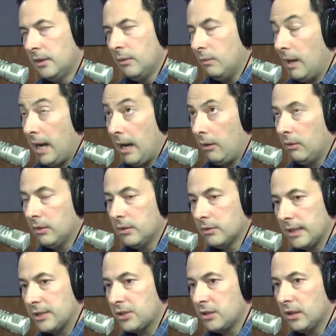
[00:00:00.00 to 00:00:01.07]
Wow.
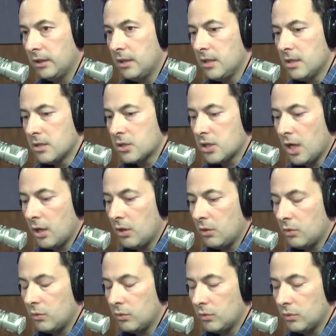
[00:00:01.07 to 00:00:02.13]
That's good. So,